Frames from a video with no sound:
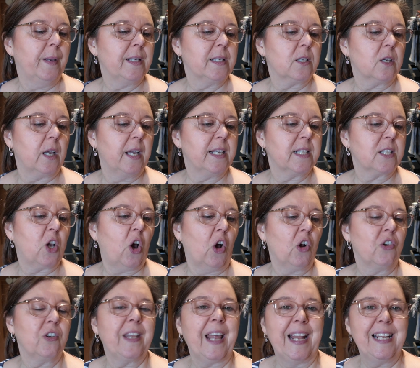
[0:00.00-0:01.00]
It's
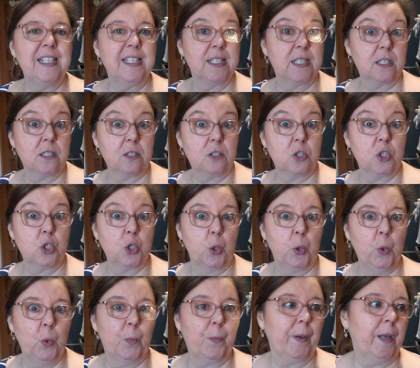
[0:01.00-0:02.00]
condensed
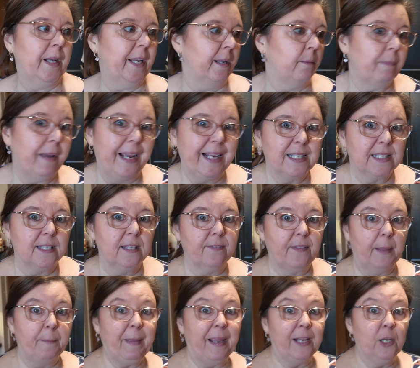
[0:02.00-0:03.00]
soup, and
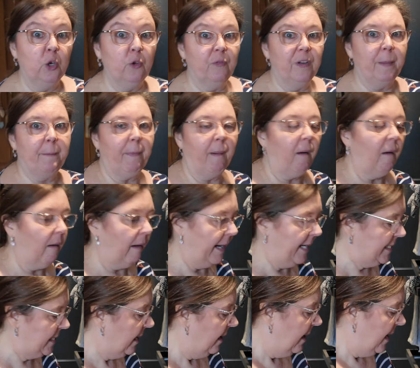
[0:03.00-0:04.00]
they make lovely
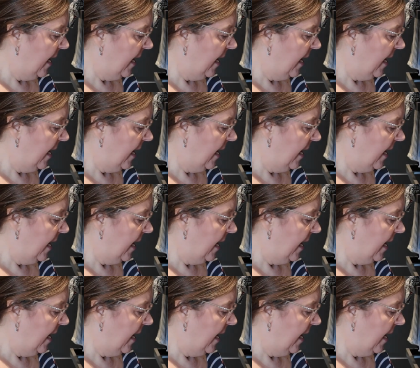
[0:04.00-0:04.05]
pies.